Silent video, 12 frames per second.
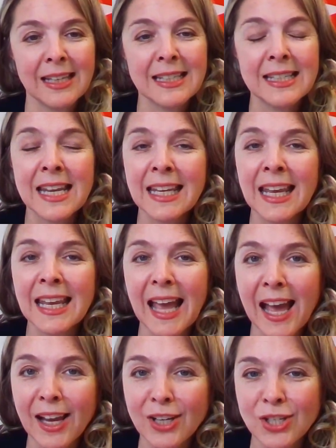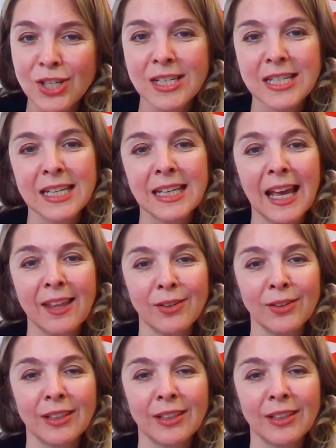Taking Action Together,